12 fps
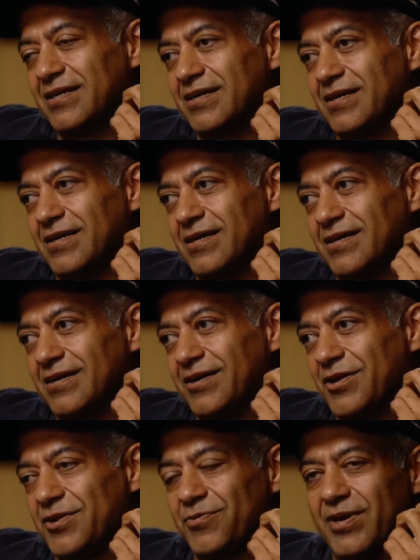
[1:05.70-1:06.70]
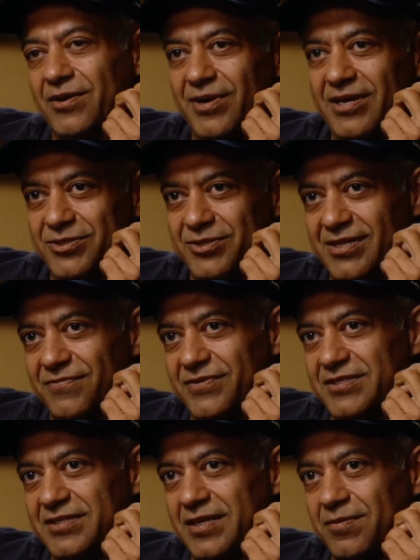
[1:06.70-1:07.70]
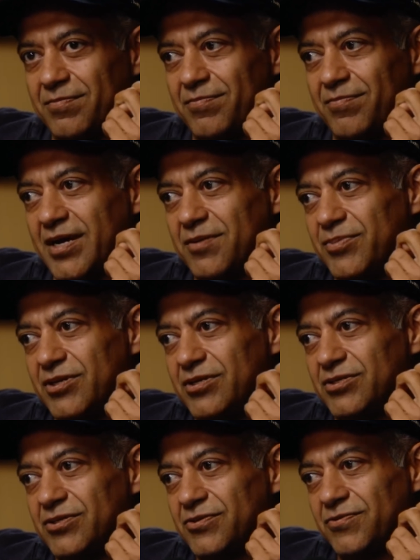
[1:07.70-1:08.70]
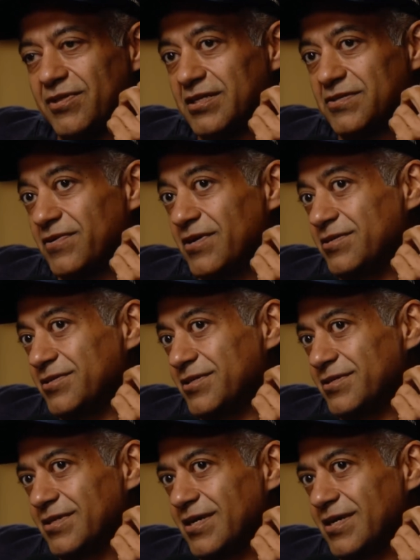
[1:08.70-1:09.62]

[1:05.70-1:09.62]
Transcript: Another way to raise your self esteem might be to do things for others.